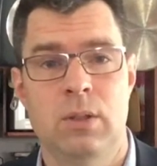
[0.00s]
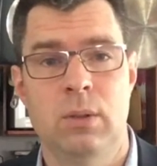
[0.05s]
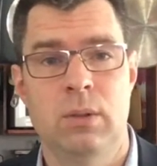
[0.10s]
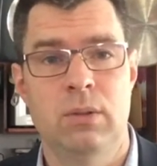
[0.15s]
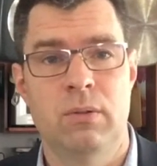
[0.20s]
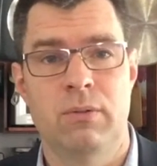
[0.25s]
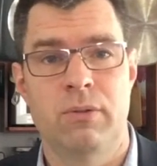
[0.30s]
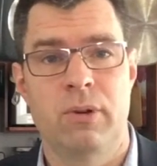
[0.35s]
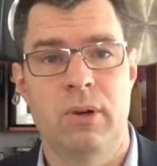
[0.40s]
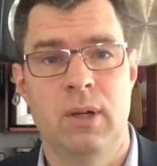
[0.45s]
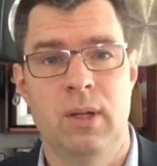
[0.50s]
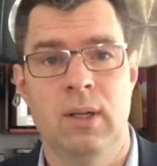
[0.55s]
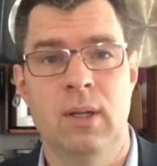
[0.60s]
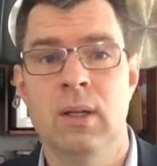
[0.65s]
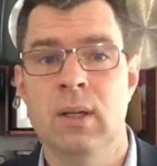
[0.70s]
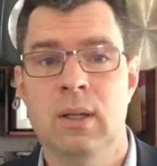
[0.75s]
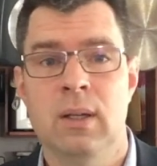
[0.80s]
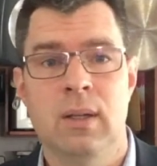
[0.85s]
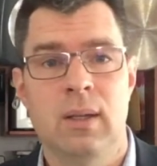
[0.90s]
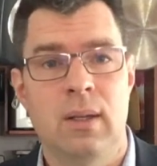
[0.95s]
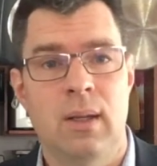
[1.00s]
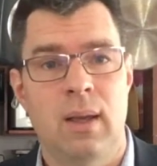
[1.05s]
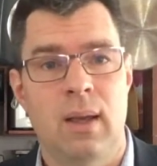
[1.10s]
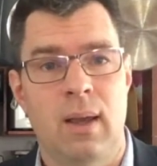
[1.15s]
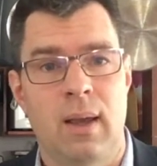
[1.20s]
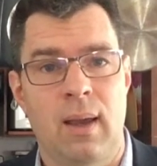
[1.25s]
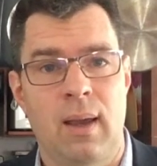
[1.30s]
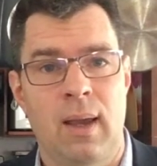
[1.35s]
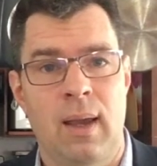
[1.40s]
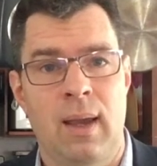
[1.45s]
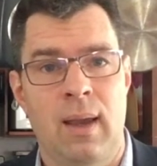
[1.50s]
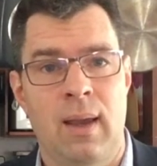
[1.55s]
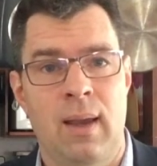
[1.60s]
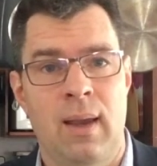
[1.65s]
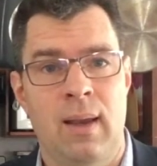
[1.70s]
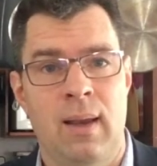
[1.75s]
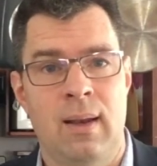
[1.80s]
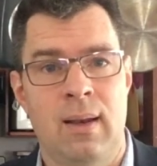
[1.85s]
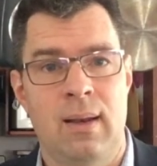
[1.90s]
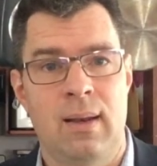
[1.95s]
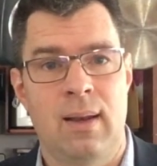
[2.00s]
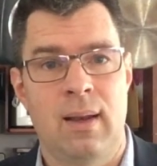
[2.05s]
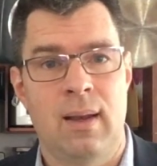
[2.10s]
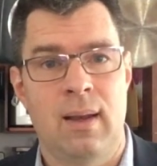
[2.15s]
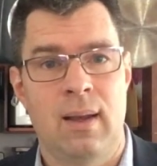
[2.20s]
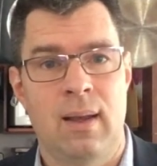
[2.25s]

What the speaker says: gluten-free. And